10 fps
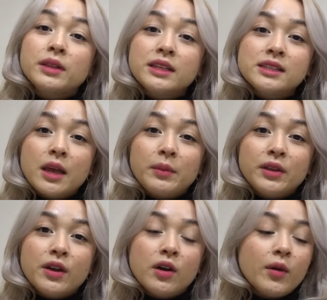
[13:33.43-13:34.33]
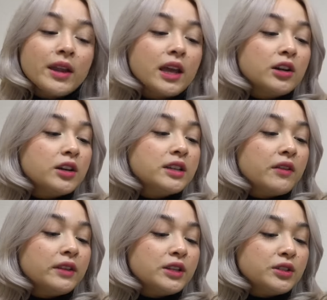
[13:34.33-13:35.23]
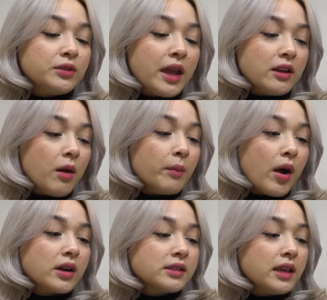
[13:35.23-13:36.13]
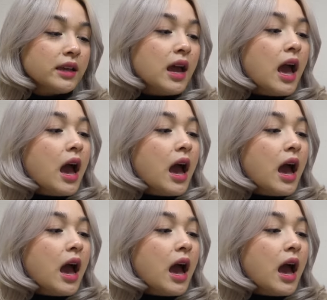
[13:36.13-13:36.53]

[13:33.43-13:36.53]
please let me know, and I could definitely do an unboxing.